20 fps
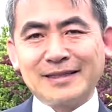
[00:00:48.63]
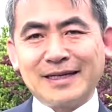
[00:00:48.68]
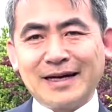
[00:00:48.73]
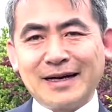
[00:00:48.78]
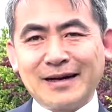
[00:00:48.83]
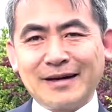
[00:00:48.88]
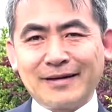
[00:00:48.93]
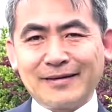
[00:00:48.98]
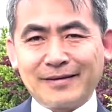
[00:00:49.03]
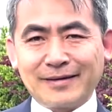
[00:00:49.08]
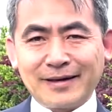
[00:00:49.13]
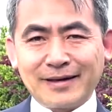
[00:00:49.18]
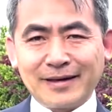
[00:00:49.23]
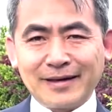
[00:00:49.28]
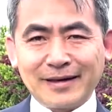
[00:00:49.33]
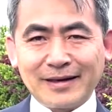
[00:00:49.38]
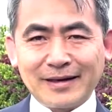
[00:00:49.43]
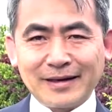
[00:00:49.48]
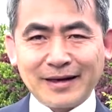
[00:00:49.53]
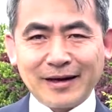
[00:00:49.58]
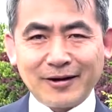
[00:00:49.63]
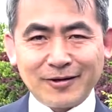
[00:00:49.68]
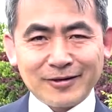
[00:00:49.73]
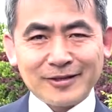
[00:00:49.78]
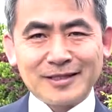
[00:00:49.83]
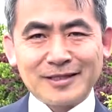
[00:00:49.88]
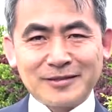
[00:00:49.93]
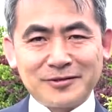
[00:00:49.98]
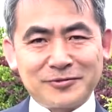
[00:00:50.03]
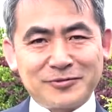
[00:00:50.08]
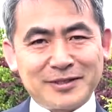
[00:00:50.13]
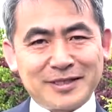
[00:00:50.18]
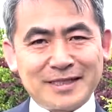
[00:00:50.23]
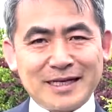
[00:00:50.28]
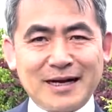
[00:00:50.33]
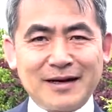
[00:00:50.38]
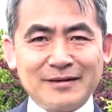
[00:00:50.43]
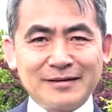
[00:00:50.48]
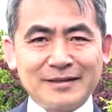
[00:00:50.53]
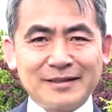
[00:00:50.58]
the auction
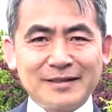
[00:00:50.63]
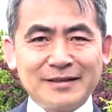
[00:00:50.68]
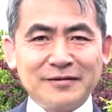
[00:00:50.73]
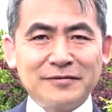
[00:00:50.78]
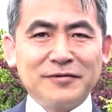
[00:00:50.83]
result